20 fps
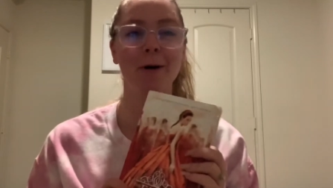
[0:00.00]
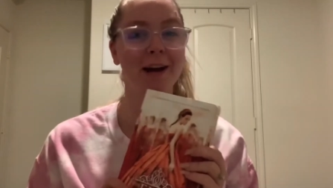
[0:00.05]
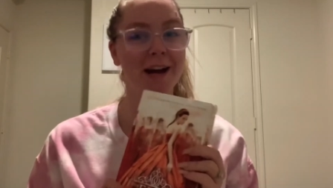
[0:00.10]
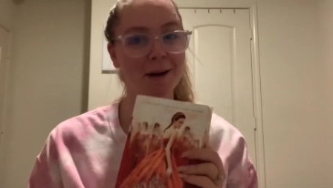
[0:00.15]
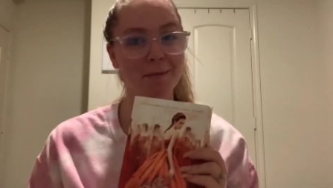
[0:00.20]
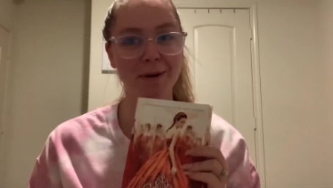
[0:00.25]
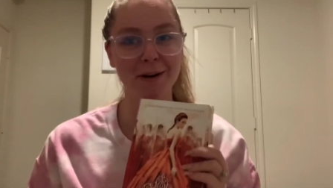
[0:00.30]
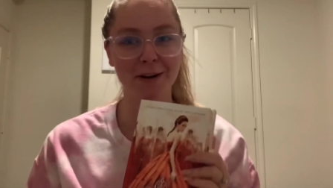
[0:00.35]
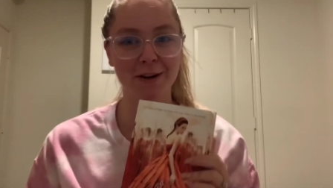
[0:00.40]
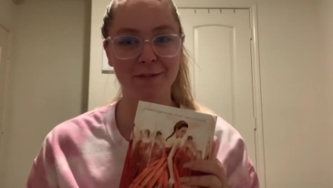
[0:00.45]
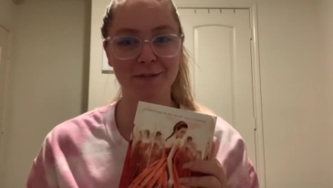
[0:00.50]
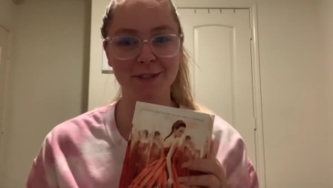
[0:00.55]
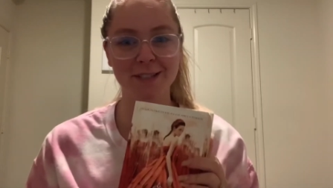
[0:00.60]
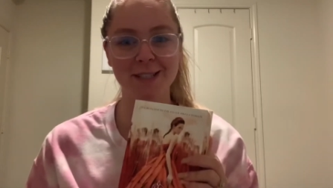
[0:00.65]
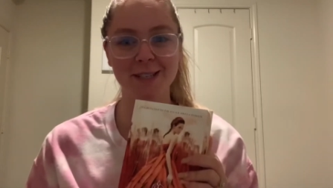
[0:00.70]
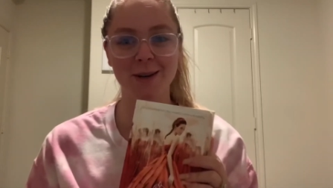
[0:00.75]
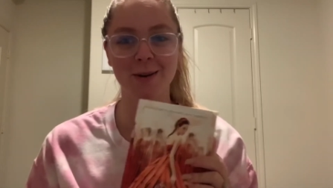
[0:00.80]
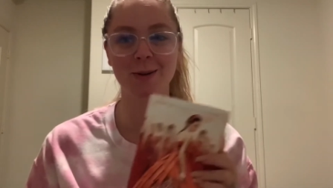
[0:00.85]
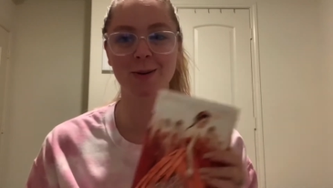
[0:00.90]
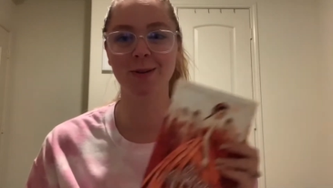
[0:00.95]
out of my comfort
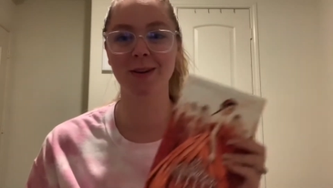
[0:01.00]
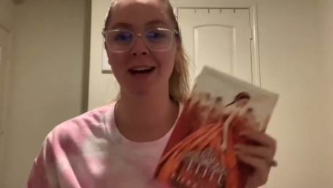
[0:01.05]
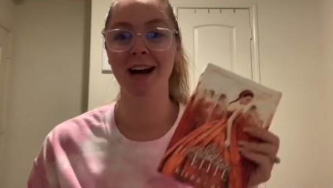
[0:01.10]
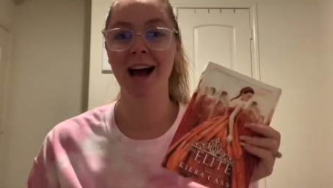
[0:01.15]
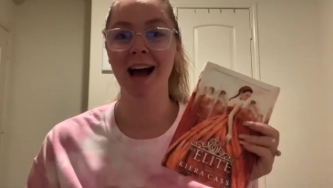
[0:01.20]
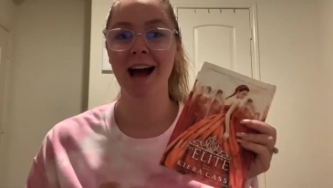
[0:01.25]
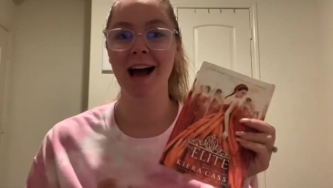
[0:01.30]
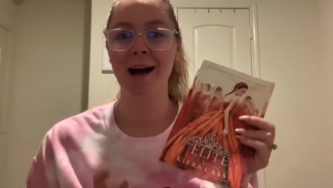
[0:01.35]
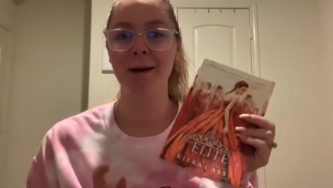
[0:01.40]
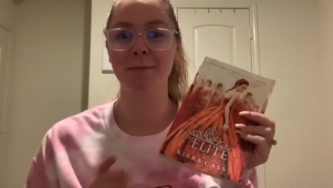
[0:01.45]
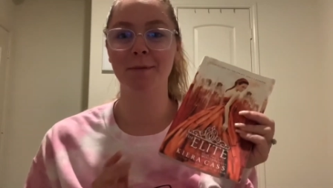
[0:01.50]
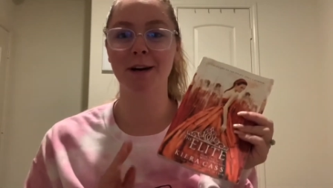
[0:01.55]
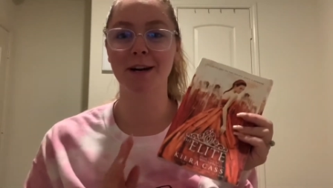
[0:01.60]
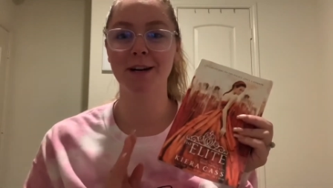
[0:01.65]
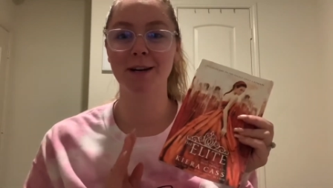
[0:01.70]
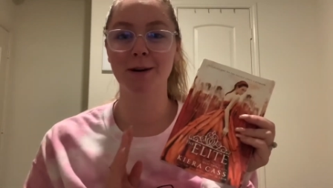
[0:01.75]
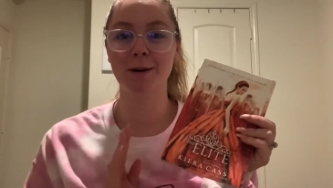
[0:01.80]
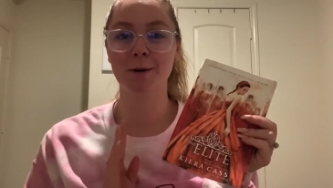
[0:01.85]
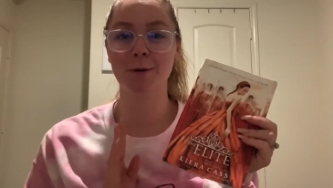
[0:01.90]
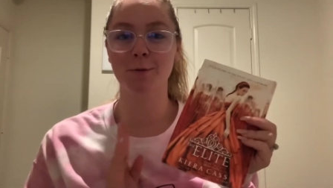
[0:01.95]
zone. I'm
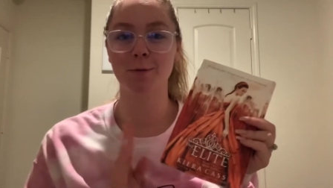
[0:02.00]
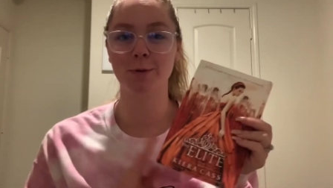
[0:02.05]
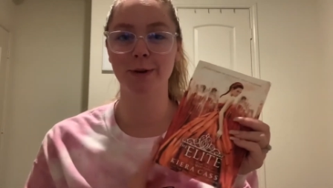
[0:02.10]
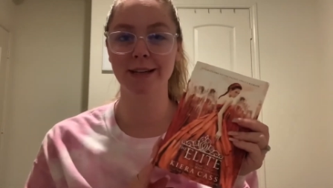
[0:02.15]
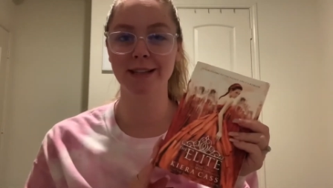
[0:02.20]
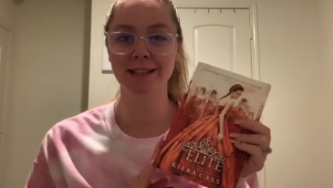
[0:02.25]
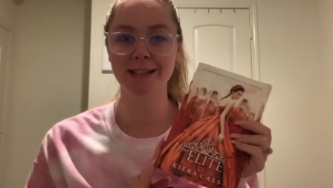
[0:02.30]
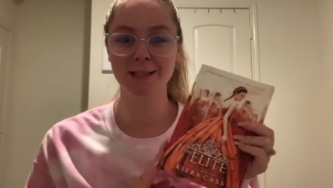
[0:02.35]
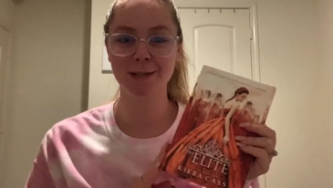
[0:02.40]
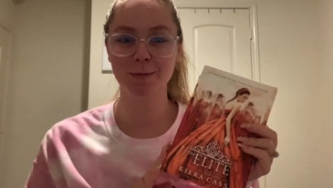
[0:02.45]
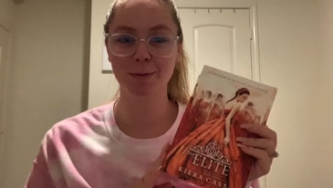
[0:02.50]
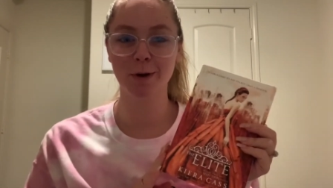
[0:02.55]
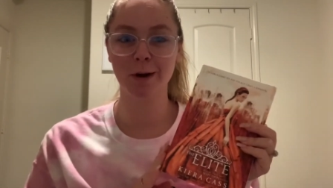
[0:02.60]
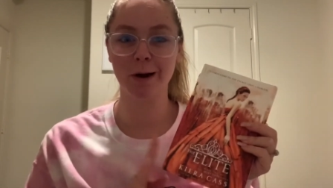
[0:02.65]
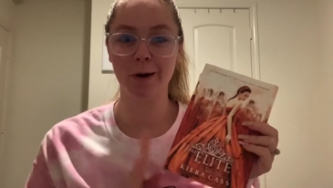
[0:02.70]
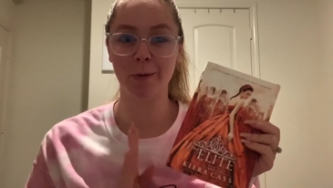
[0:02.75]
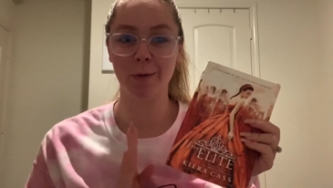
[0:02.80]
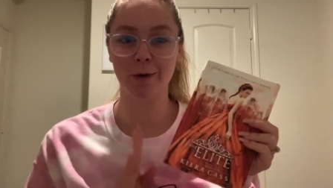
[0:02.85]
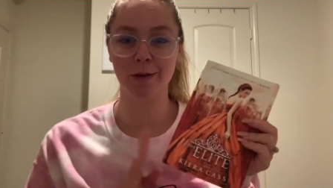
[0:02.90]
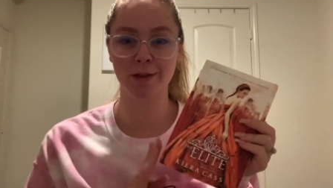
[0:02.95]
gonna read this book
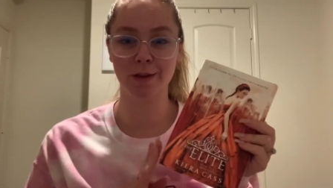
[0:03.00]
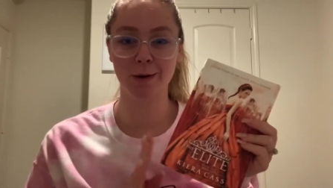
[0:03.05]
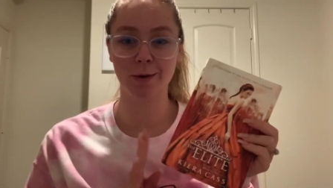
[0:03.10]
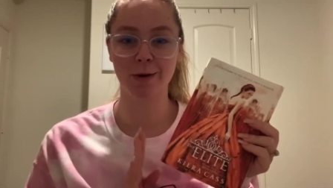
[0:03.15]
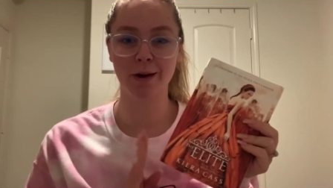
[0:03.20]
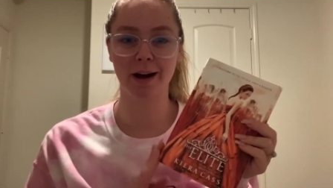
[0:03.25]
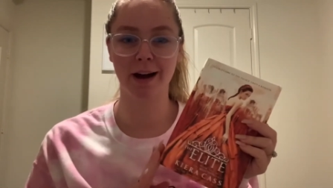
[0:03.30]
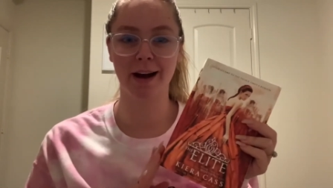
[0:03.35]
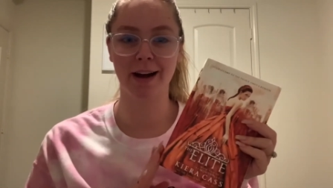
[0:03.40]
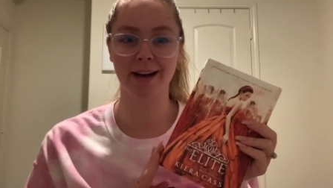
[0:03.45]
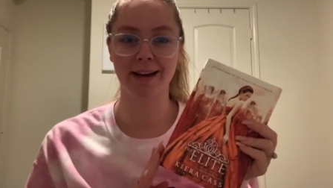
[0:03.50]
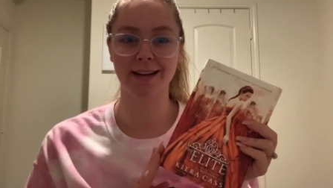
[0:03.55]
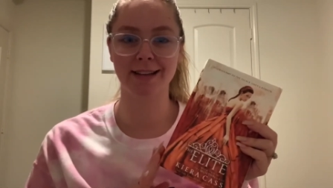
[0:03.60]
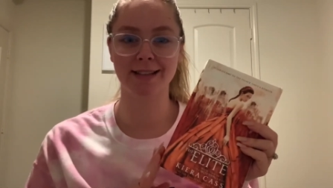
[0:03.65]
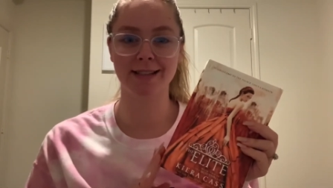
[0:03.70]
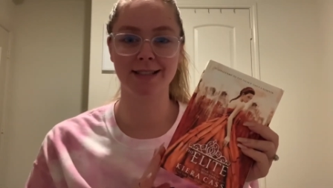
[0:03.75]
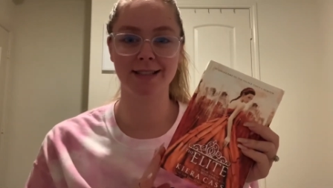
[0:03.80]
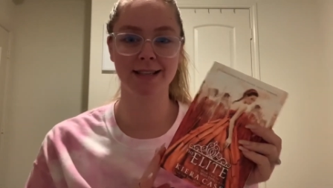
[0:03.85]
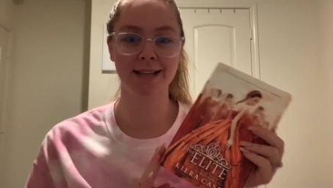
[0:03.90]
with you guys.